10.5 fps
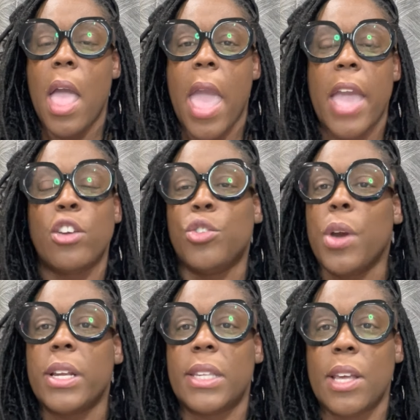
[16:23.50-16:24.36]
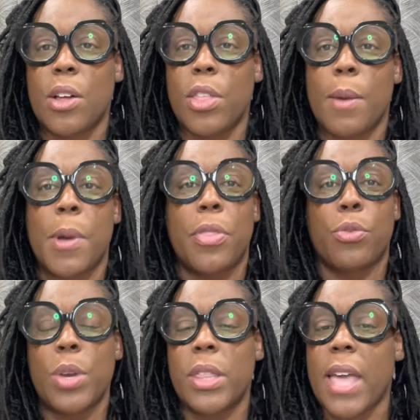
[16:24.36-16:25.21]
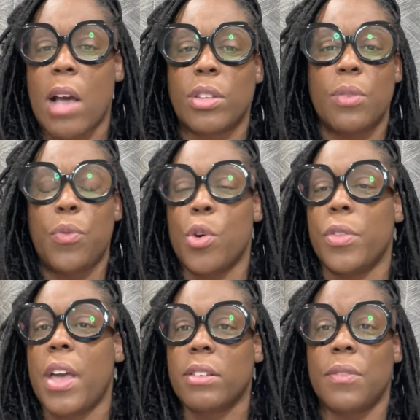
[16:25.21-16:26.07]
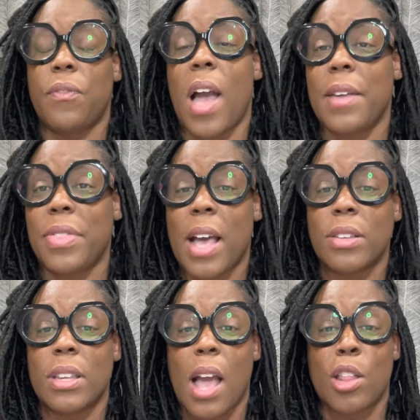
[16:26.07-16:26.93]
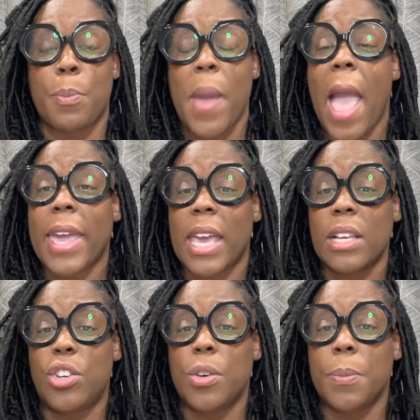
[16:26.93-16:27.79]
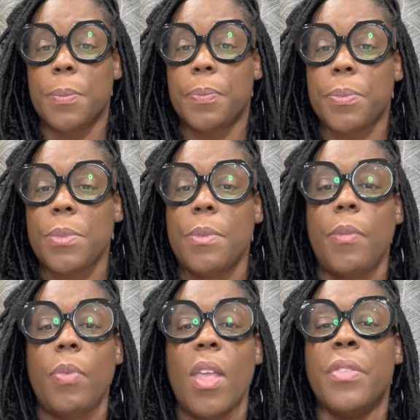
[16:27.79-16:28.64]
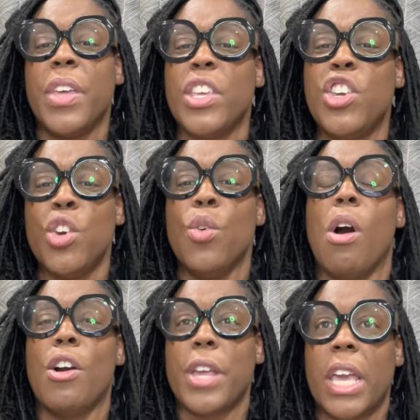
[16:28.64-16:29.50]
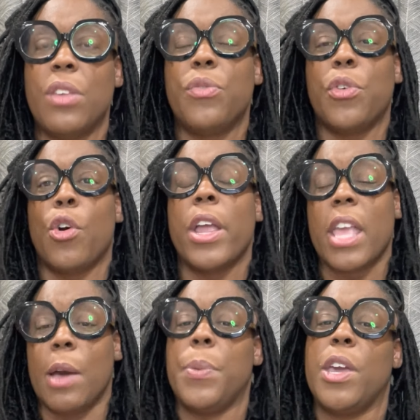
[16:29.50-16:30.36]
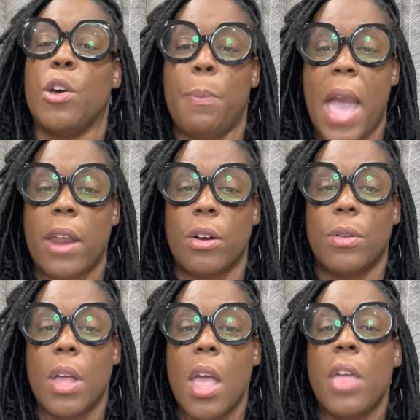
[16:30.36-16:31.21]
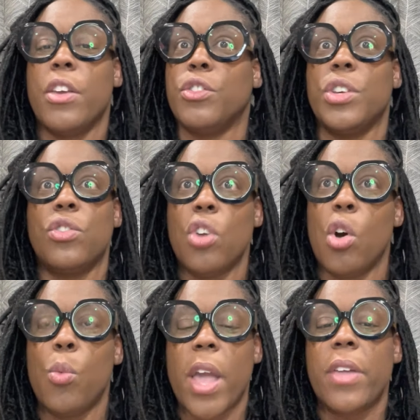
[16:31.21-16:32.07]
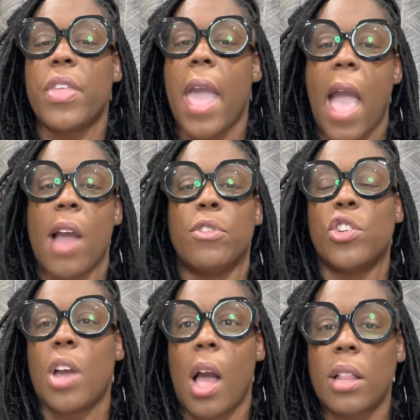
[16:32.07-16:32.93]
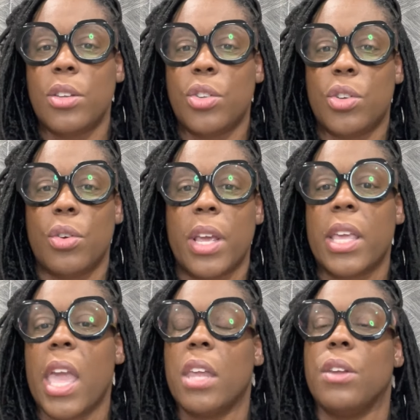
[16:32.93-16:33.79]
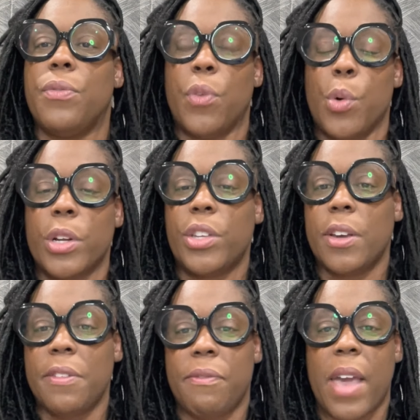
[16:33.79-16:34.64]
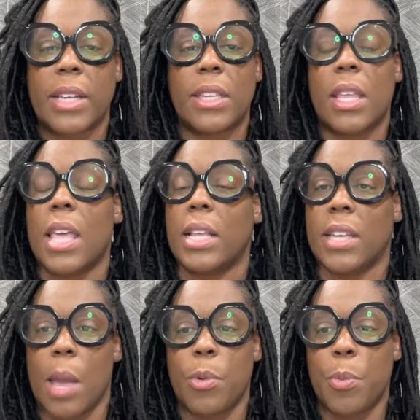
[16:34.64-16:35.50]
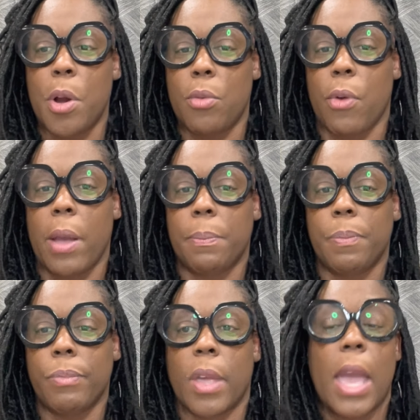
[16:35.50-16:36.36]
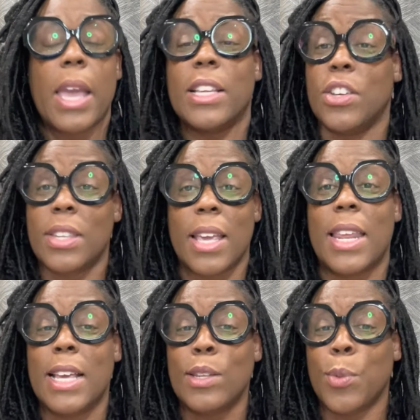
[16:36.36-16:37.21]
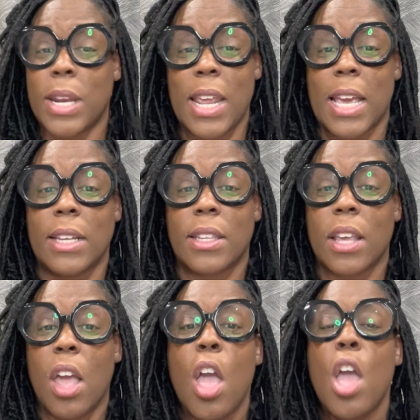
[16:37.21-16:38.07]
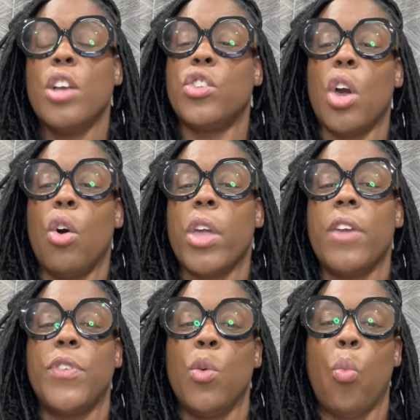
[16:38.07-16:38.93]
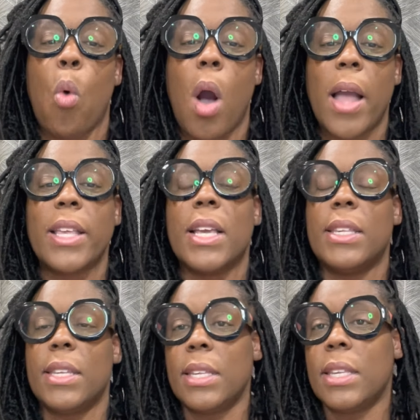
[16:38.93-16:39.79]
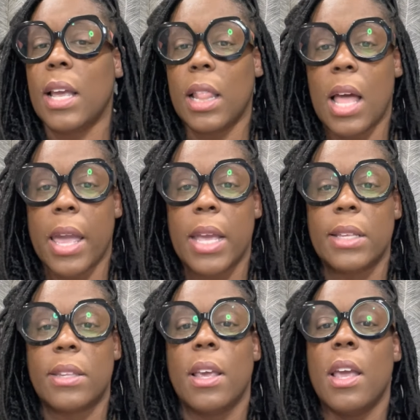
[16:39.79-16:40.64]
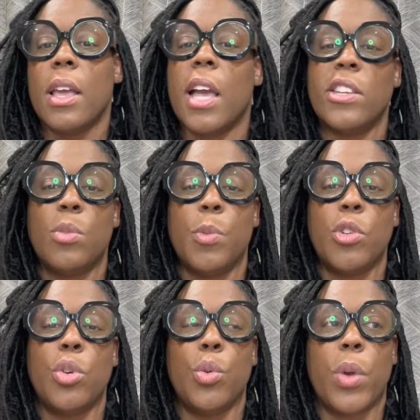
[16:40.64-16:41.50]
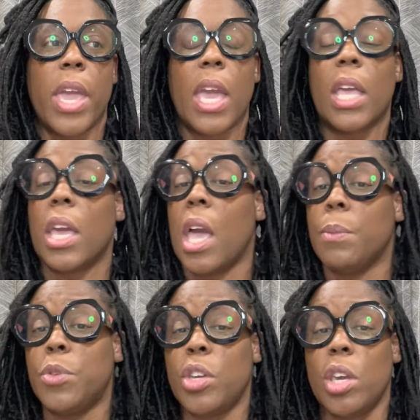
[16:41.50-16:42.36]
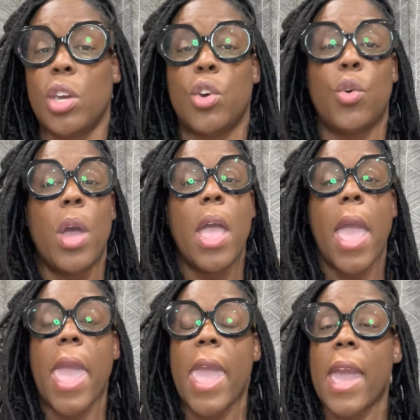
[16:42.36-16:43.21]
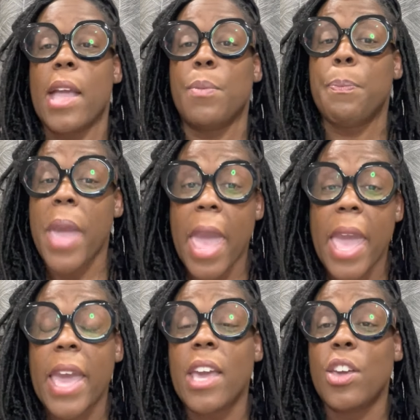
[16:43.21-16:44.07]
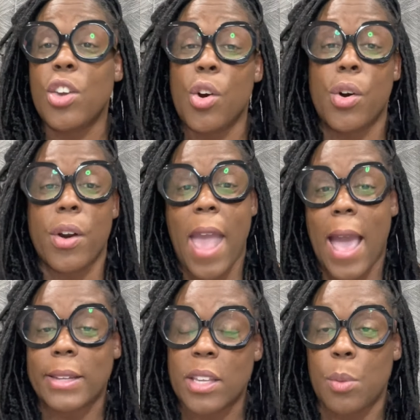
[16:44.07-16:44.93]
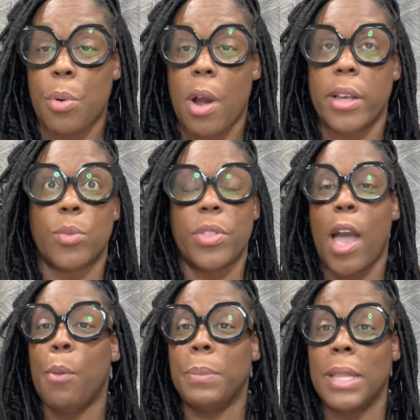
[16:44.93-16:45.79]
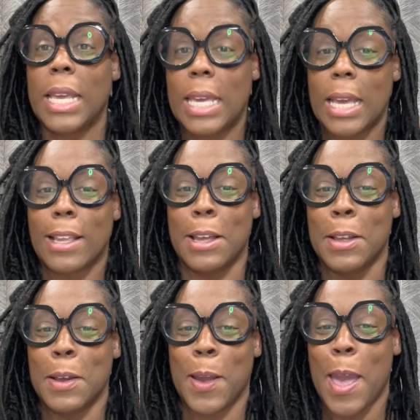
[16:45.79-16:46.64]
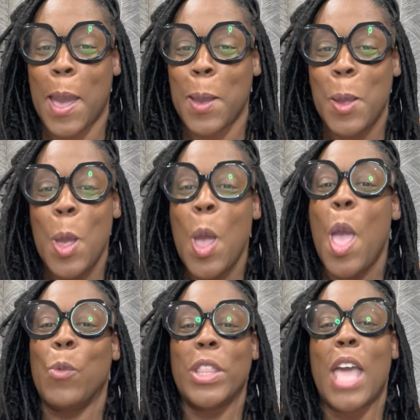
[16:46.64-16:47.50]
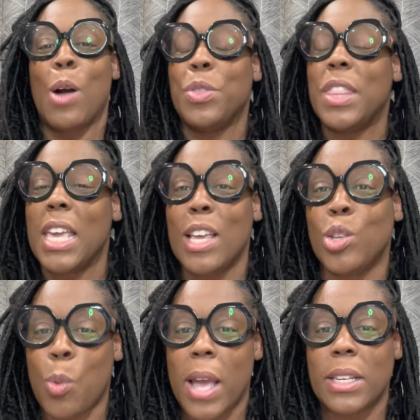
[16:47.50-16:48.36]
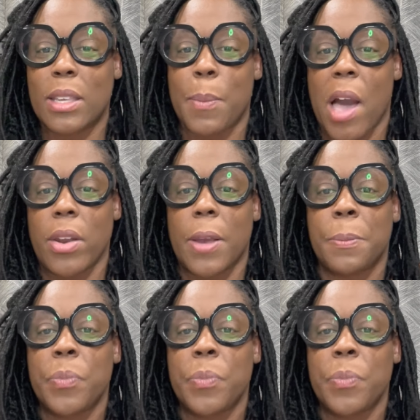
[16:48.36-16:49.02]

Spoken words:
and you're trying to sell them a $3,000, $4,000, $5,000 package, then you are in for an uphill battle. There's just no way the average college student can afford to invest in that type of program. Okay, it is what it is. So if you want consistent clients, customers who can come to you and pay your asking price without blinking, okay, without thinking twice about it,